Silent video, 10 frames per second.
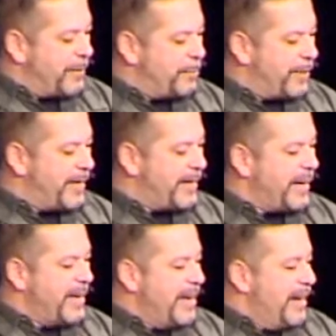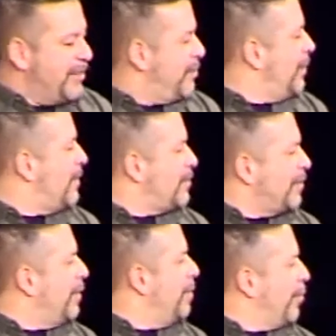on the planet, he's doing it
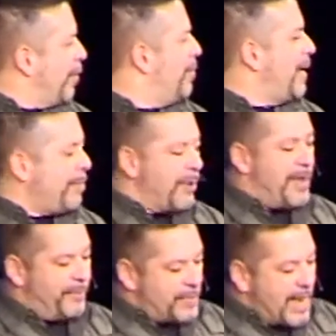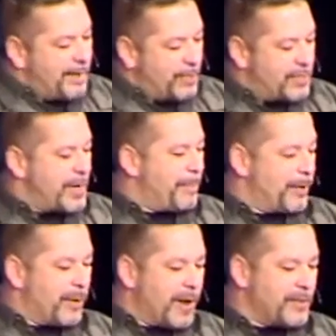so that more people have time to step
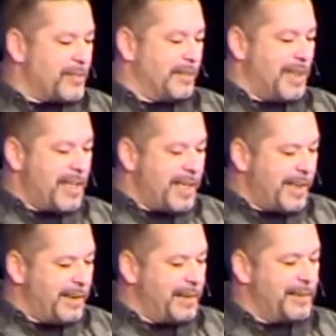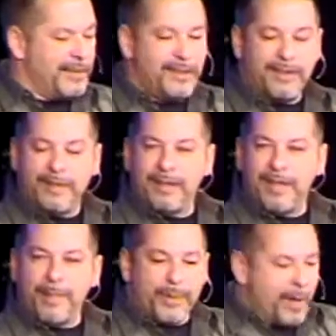across the line
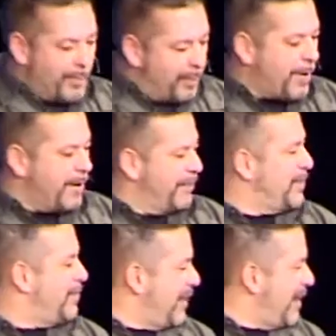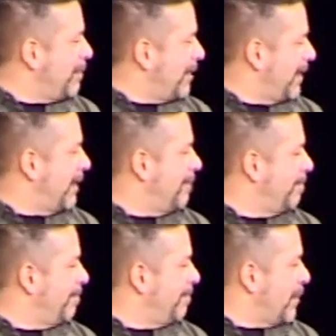and become a part of his family.
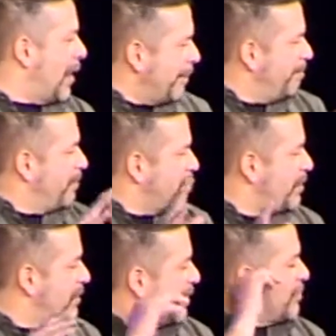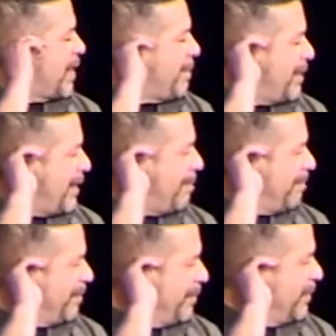All right, so let's wrap it up.
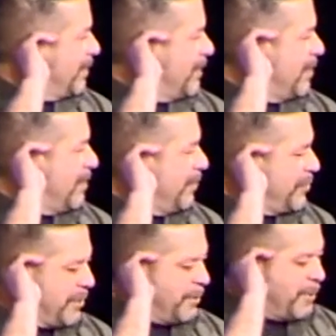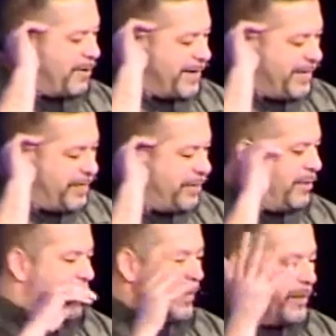Conclusion What do I need to
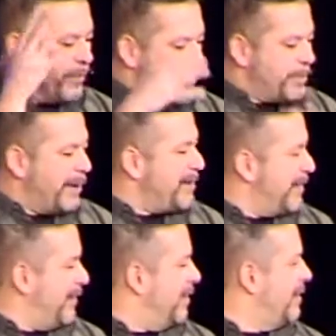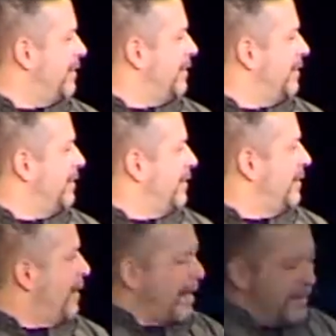do? I need to respond.
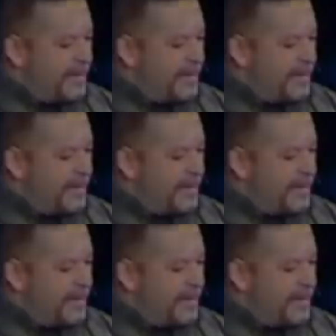I